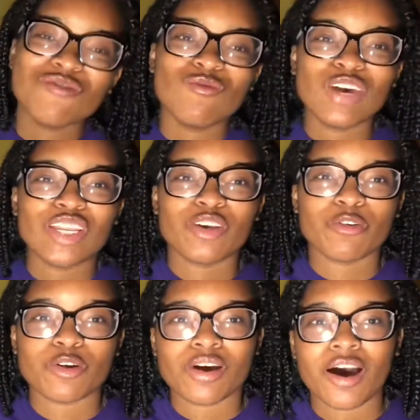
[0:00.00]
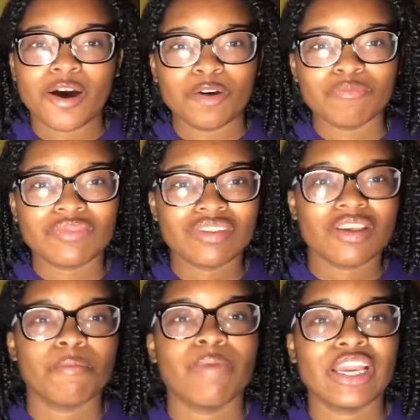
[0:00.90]
when your
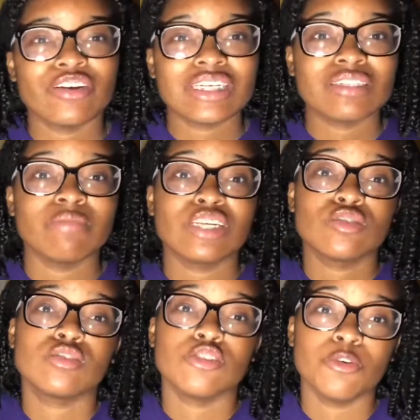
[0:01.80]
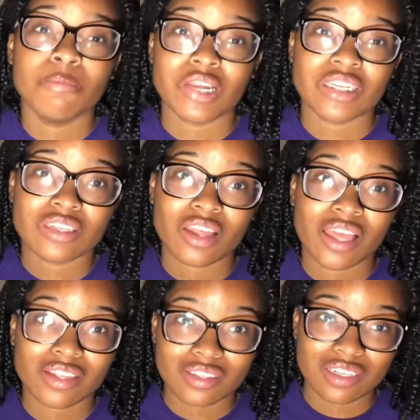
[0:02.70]
pancreas makes too much
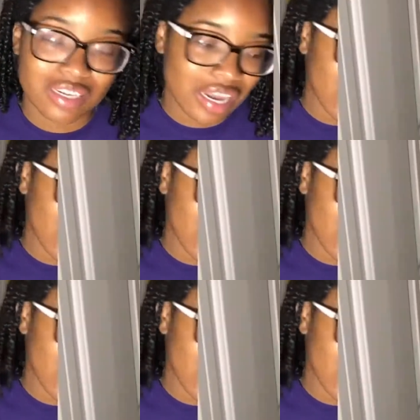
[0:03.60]
insulin.